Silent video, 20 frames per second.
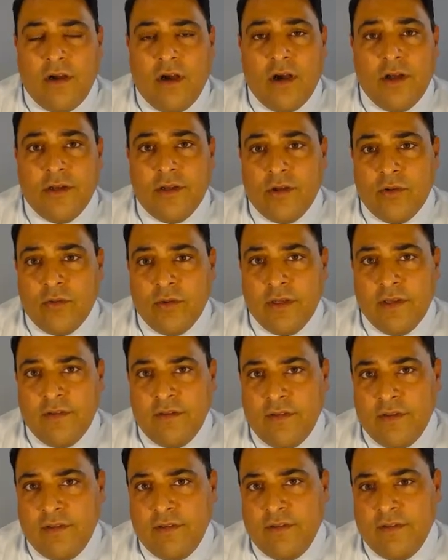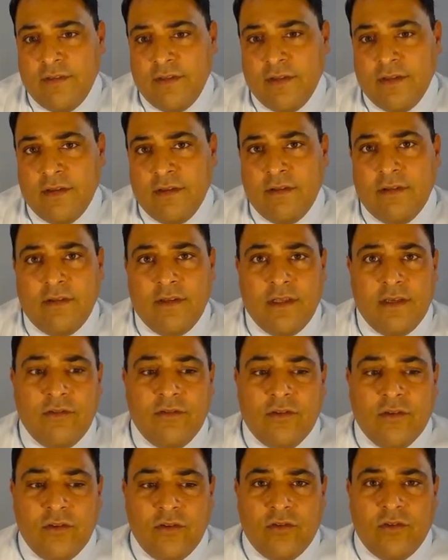ongoing since the date of
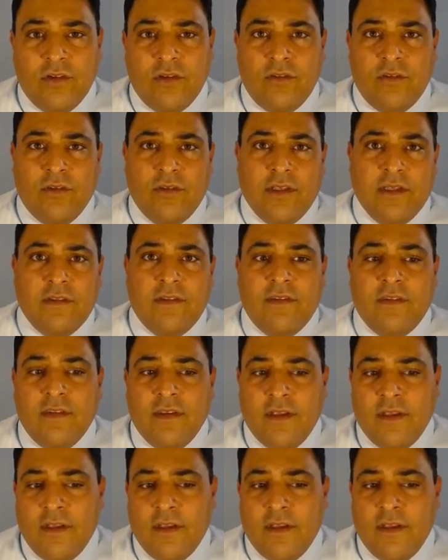surgery. So that's